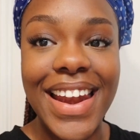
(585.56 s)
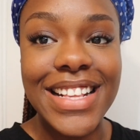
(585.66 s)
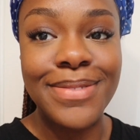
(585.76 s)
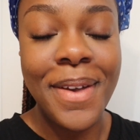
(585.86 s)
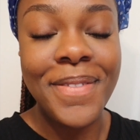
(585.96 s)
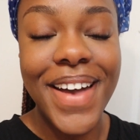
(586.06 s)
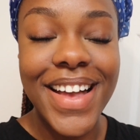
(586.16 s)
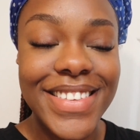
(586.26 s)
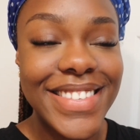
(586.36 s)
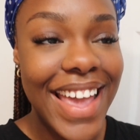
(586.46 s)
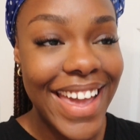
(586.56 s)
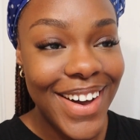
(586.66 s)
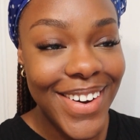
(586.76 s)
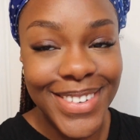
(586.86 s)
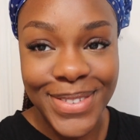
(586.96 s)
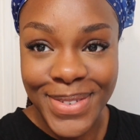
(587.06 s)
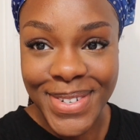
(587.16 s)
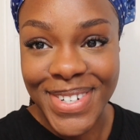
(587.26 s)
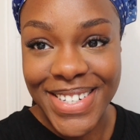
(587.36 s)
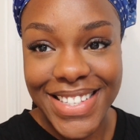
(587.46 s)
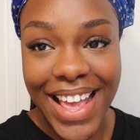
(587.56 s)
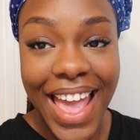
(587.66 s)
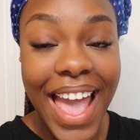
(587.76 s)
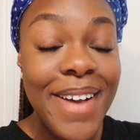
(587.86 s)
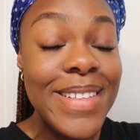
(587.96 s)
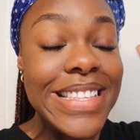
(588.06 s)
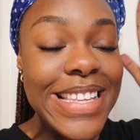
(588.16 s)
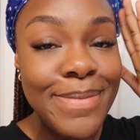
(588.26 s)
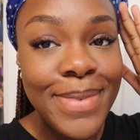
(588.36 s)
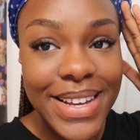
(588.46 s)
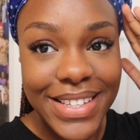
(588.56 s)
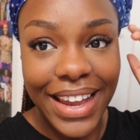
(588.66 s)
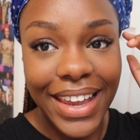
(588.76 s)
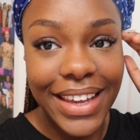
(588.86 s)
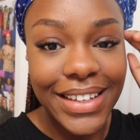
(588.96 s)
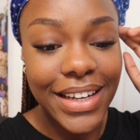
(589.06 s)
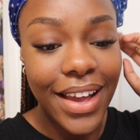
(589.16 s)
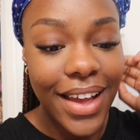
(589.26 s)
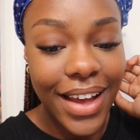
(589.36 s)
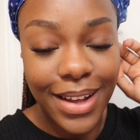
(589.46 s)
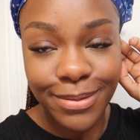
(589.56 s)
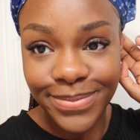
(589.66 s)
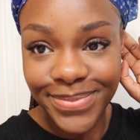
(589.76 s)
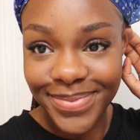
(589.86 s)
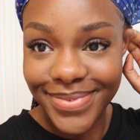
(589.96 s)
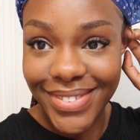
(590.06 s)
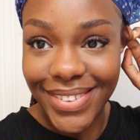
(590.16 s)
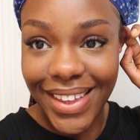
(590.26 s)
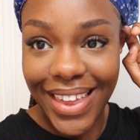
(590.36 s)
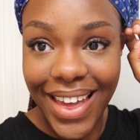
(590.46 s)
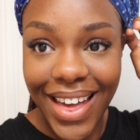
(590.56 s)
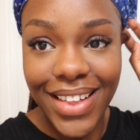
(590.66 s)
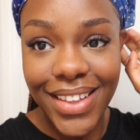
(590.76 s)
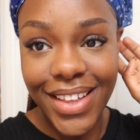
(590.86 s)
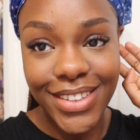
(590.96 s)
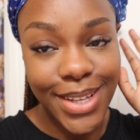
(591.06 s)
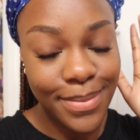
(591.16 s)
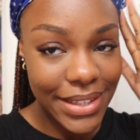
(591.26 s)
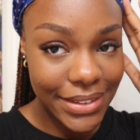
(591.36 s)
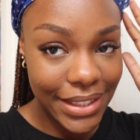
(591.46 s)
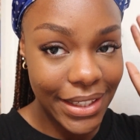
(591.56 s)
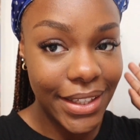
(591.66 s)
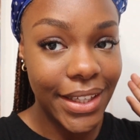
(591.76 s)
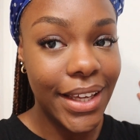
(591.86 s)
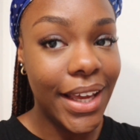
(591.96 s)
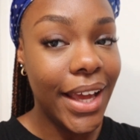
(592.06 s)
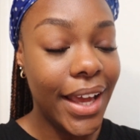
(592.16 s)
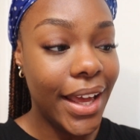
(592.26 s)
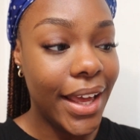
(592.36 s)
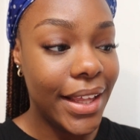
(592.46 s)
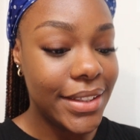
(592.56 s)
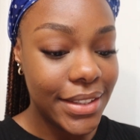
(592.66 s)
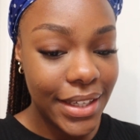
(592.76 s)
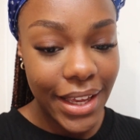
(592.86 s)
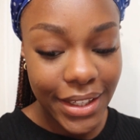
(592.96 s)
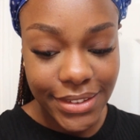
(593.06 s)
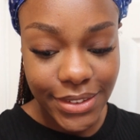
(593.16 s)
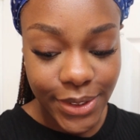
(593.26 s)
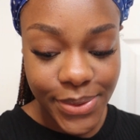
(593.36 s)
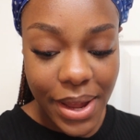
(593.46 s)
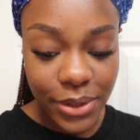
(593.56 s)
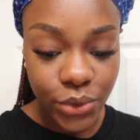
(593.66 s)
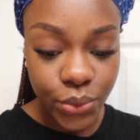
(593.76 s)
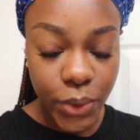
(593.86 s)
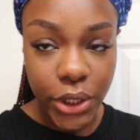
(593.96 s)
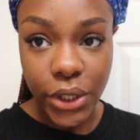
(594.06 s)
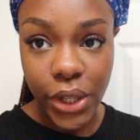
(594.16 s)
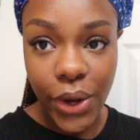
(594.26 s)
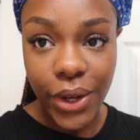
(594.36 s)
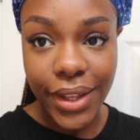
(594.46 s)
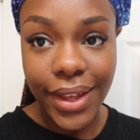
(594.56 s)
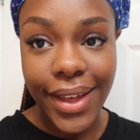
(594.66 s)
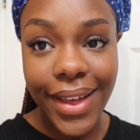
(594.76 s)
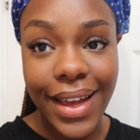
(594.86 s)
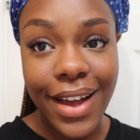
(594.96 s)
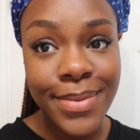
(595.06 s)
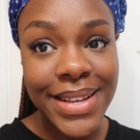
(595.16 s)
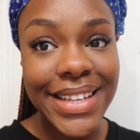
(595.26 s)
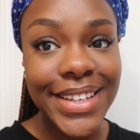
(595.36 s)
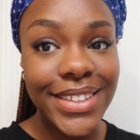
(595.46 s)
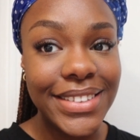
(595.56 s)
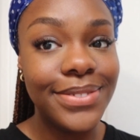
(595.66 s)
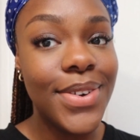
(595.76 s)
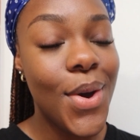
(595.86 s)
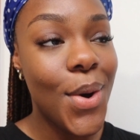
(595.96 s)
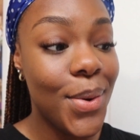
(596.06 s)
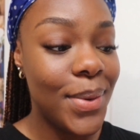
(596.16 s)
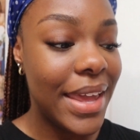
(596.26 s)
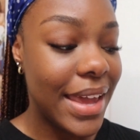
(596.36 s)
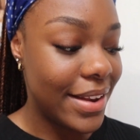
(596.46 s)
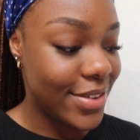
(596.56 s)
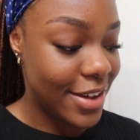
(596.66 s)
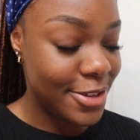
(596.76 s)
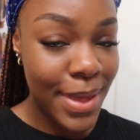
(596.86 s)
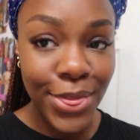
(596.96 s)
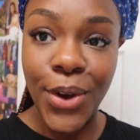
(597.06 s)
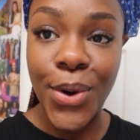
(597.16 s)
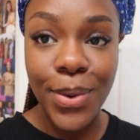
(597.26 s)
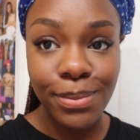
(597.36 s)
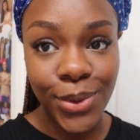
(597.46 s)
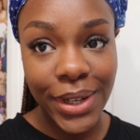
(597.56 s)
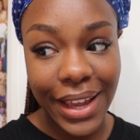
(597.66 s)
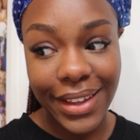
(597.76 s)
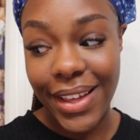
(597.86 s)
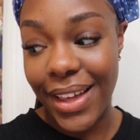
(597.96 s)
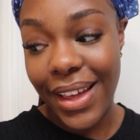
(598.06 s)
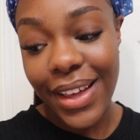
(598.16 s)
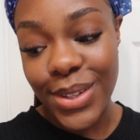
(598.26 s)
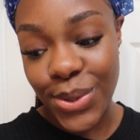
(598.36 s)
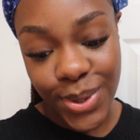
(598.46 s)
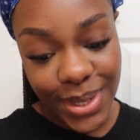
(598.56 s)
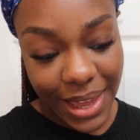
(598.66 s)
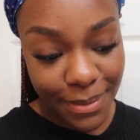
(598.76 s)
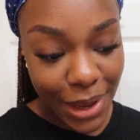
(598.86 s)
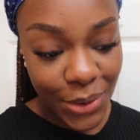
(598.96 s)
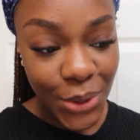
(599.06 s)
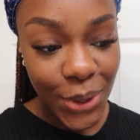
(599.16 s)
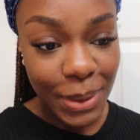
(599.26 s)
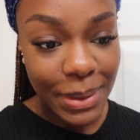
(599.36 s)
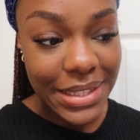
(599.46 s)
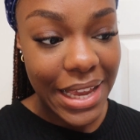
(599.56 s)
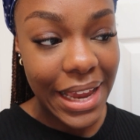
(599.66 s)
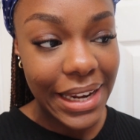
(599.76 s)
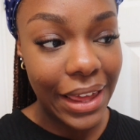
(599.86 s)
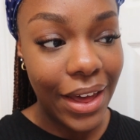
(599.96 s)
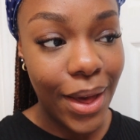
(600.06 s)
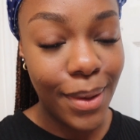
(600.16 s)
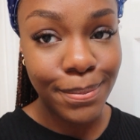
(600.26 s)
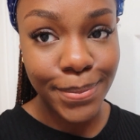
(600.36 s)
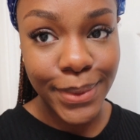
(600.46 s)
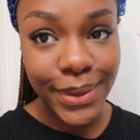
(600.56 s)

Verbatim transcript: and it's my first day on wards. I'm super excited. Um, yeah. So basically, to, it is around one o'clock. I was basically in London for the whole weekend, so I spent the whole morning sorting out my room and tidying up,